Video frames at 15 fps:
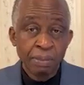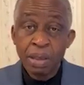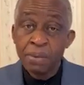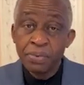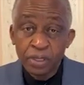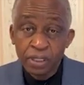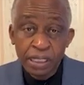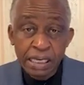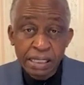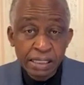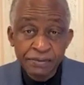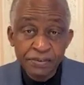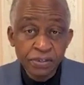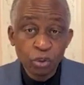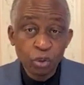And maybe you
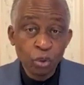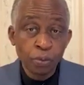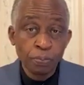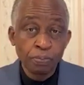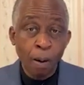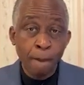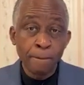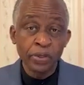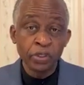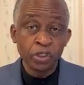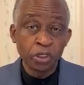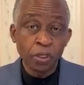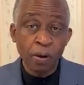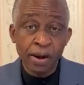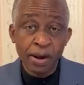didn't even do proper
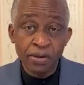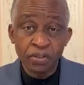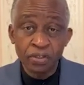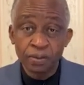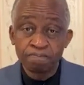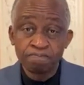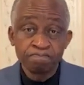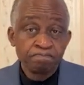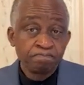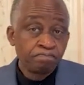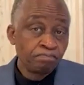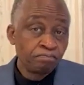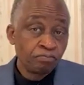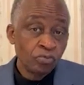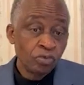insurance.
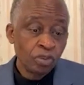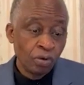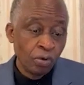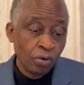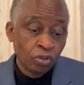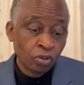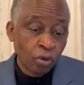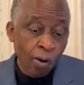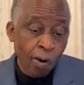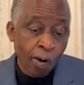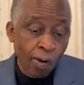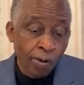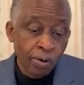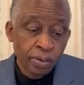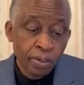You lose
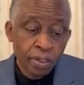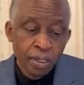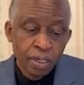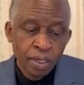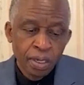all.